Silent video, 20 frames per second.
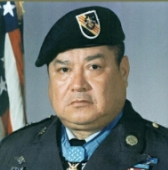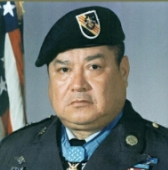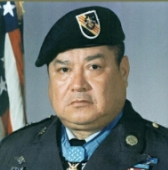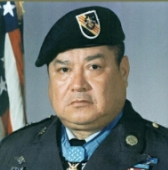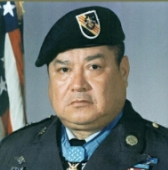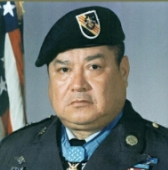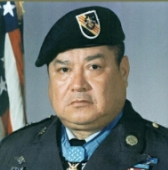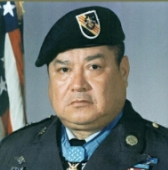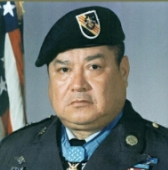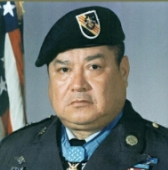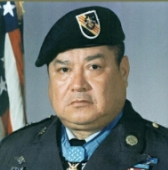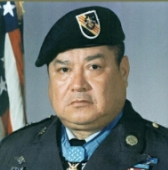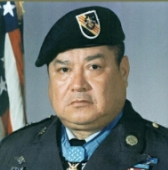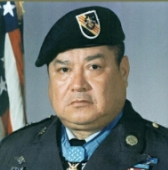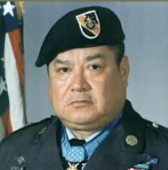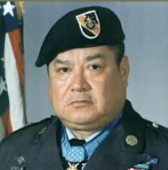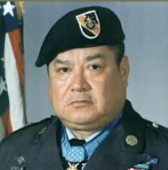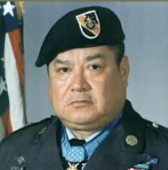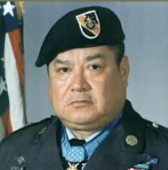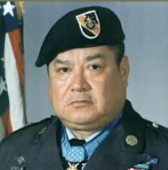
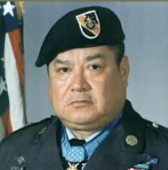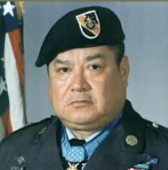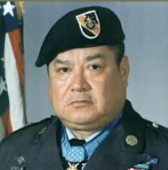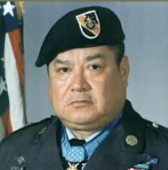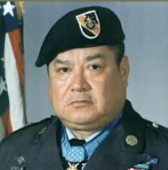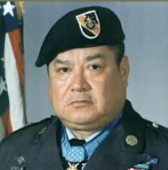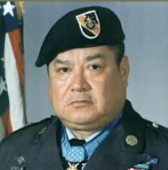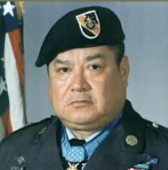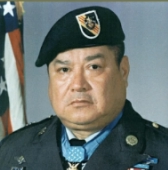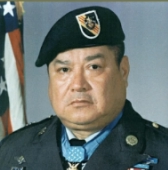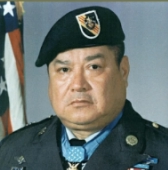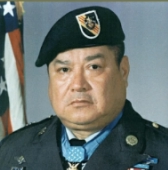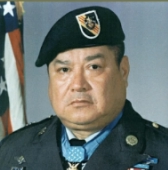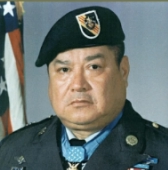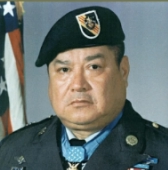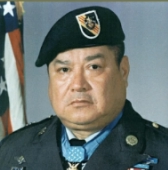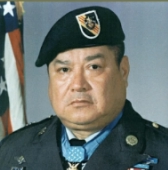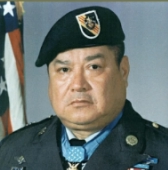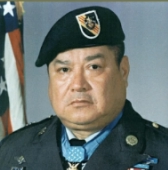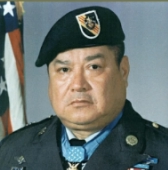
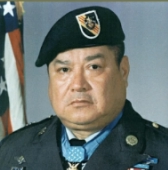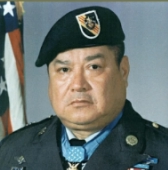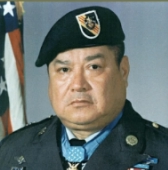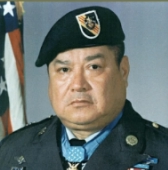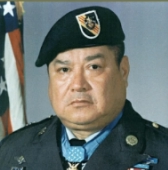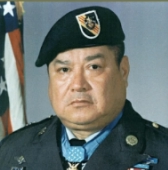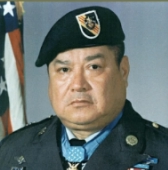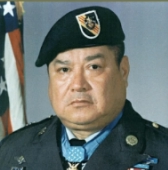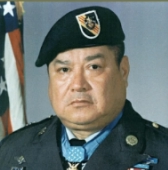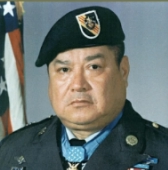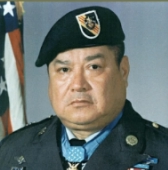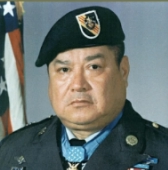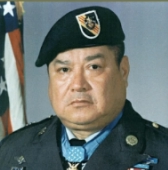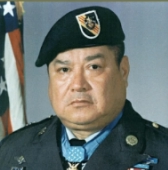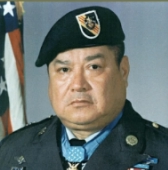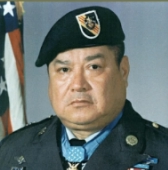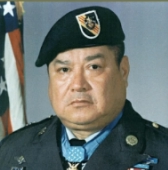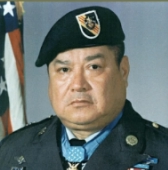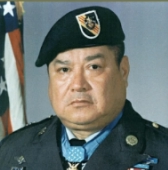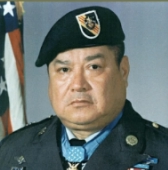
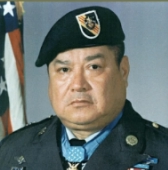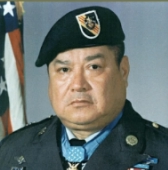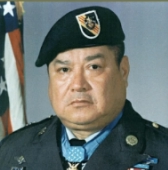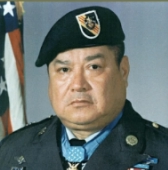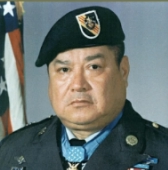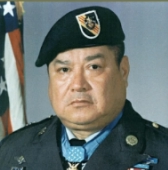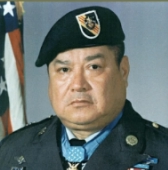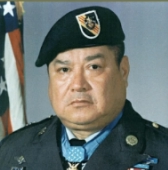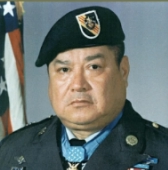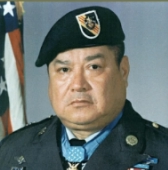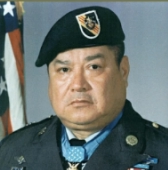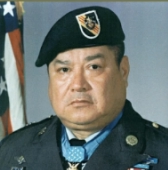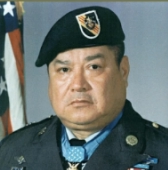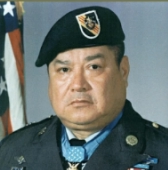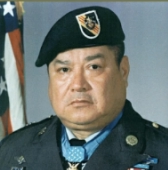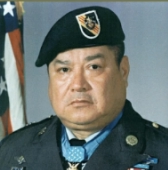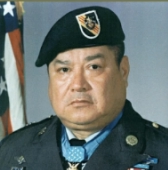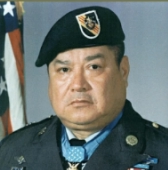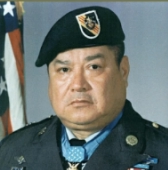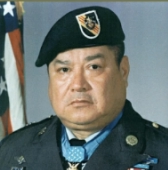
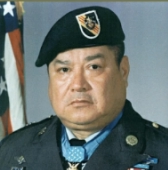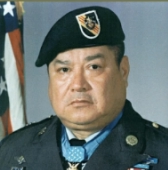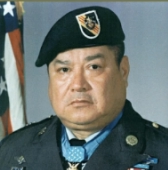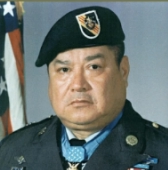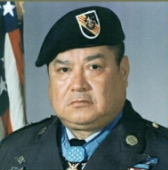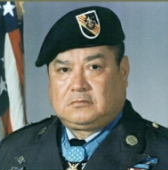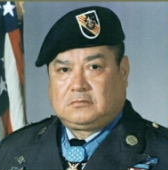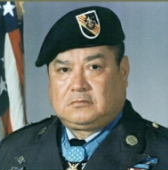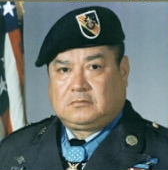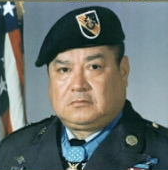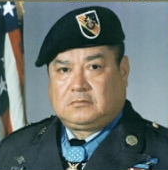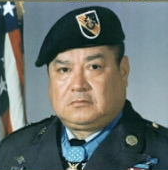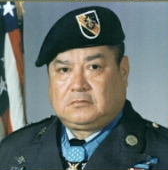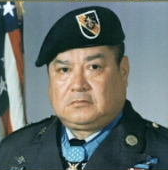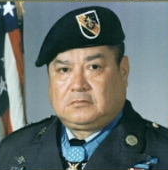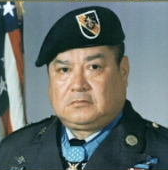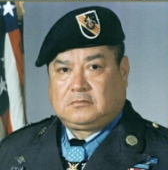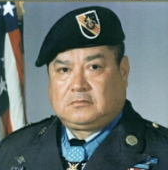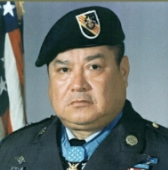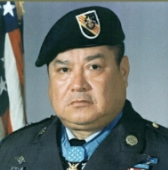
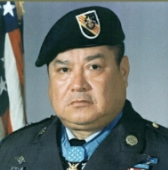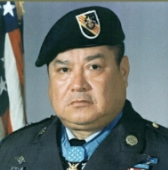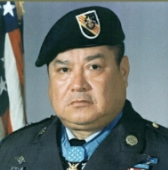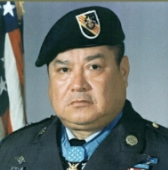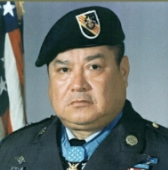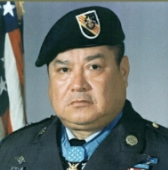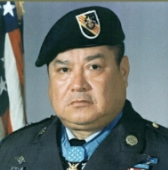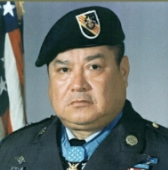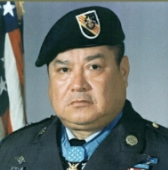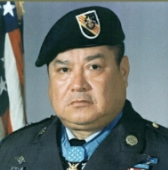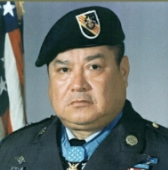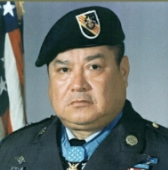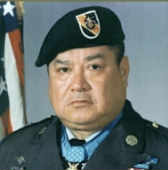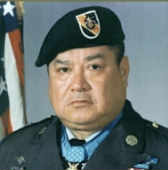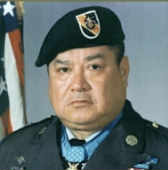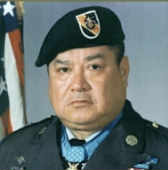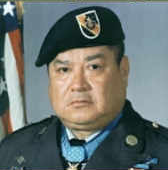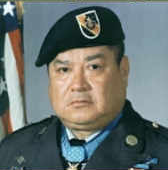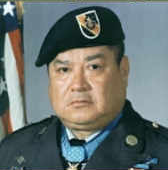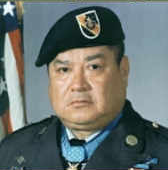
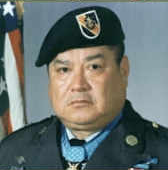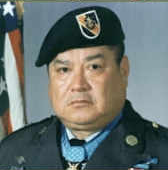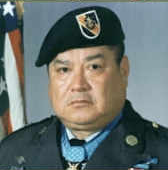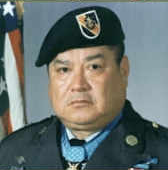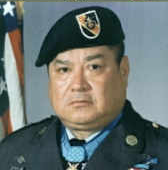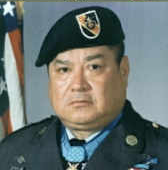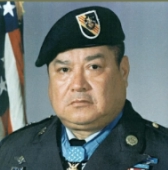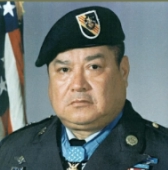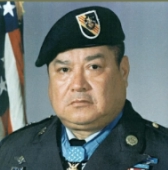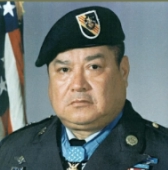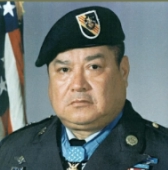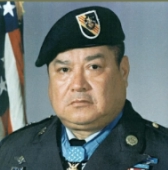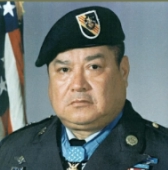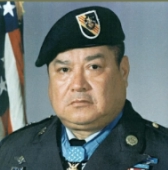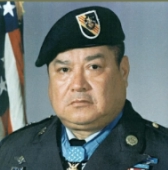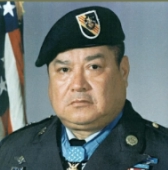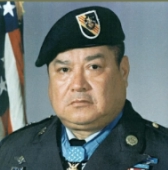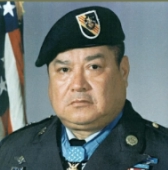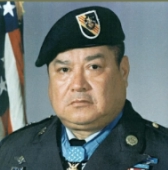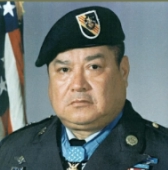
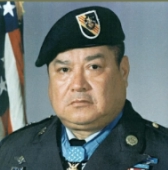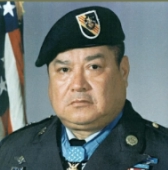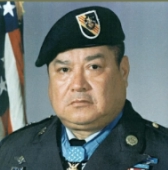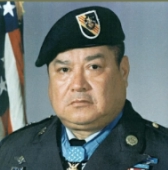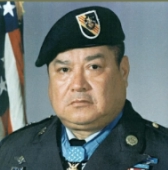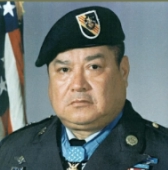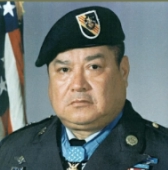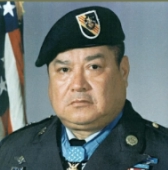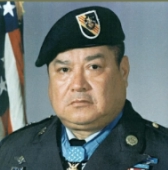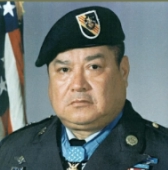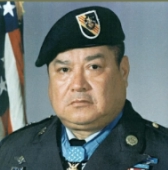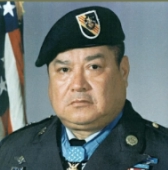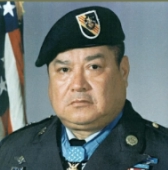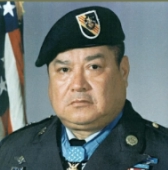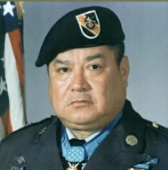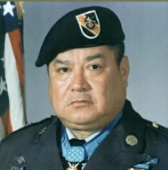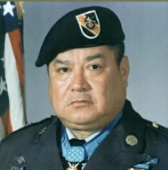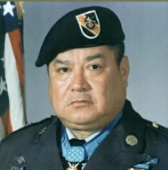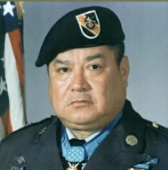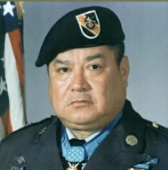[no speech]